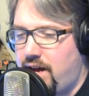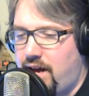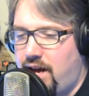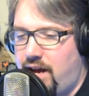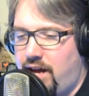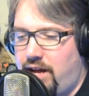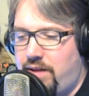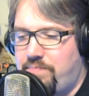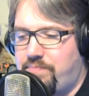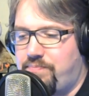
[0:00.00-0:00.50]

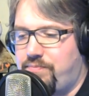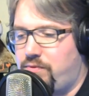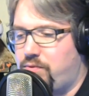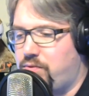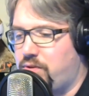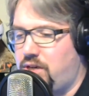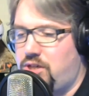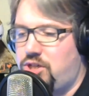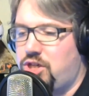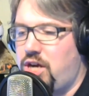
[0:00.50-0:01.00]
um,
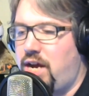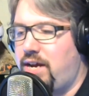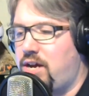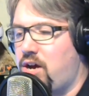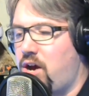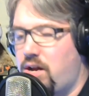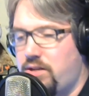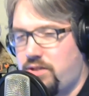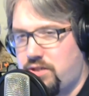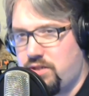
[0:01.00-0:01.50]
or a
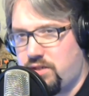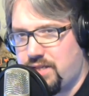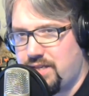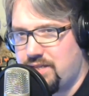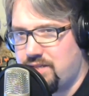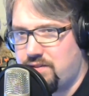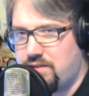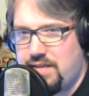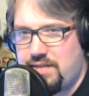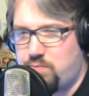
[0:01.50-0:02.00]
giant concert
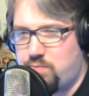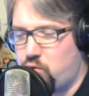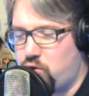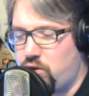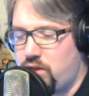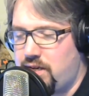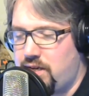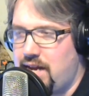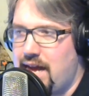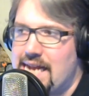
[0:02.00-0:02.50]
that's that's
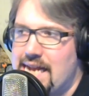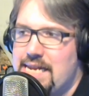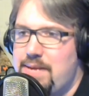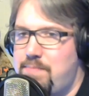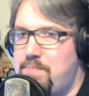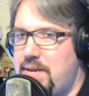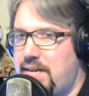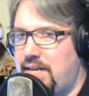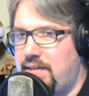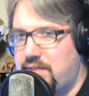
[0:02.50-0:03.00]
more than
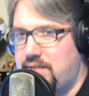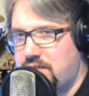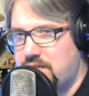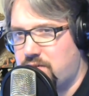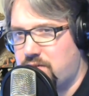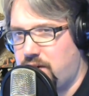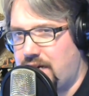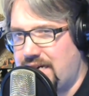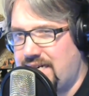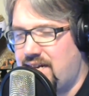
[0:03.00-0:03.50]
90
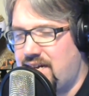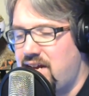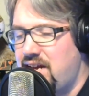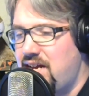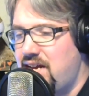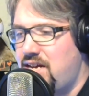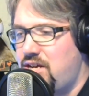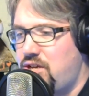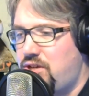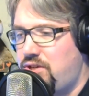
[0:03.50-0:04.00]
minutes, right?
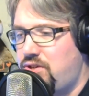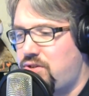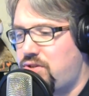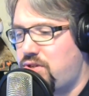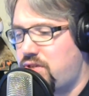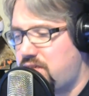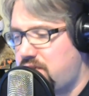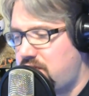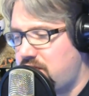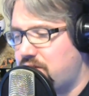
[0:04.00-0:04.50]
You
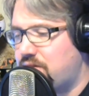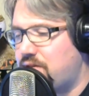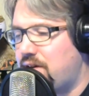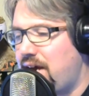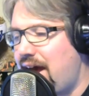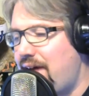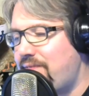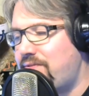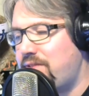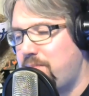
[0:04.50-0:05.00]

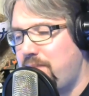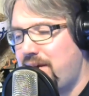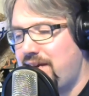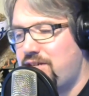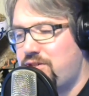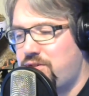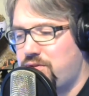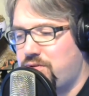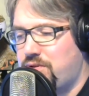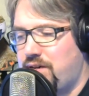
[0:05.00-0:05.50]
still have to
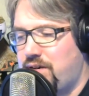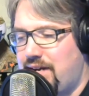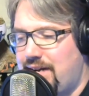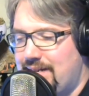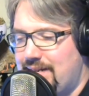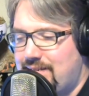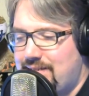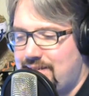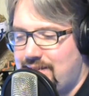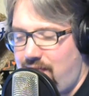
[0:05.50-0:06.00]
make sure
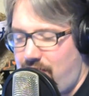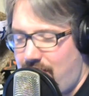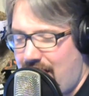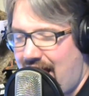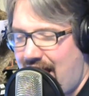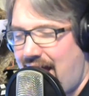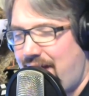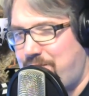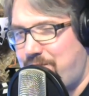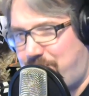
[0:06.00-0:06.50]
it's
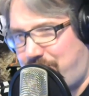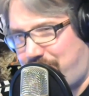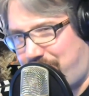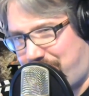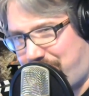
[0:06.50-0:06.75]
that